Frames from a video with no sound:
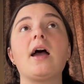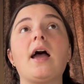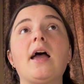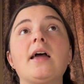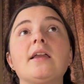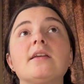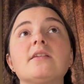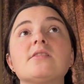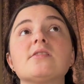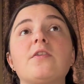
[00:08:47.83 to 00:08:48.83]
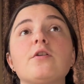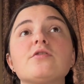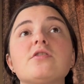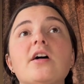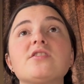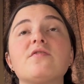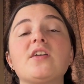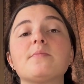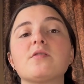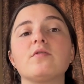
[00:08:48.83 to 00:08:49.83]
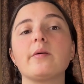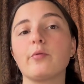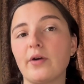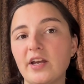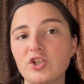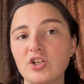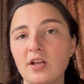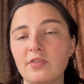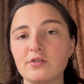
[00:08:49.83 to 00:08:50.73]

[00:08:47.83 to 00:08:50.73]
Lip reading: and there's lots of themes of liberation.